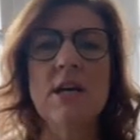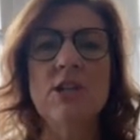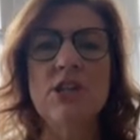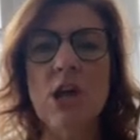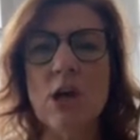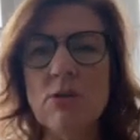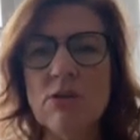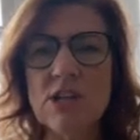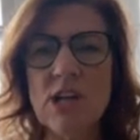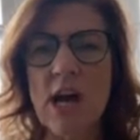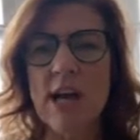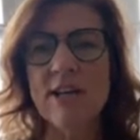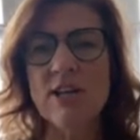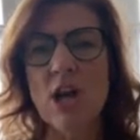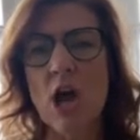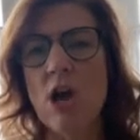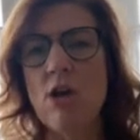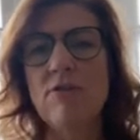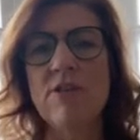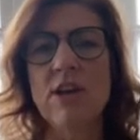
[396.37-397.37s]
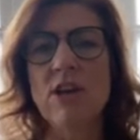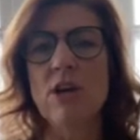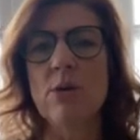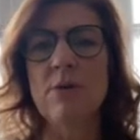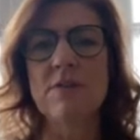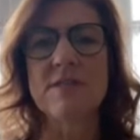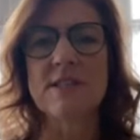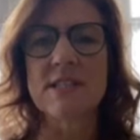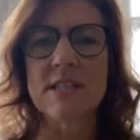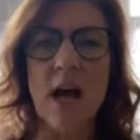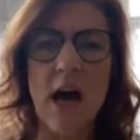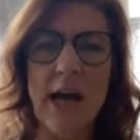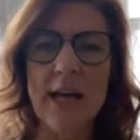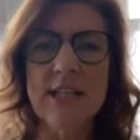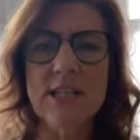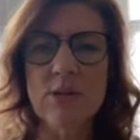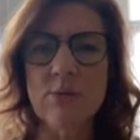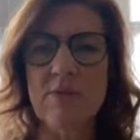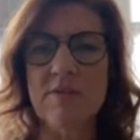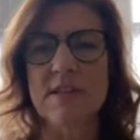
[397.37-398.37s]
don't I know that you have
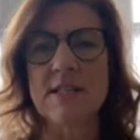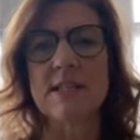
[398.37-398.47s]
sided with the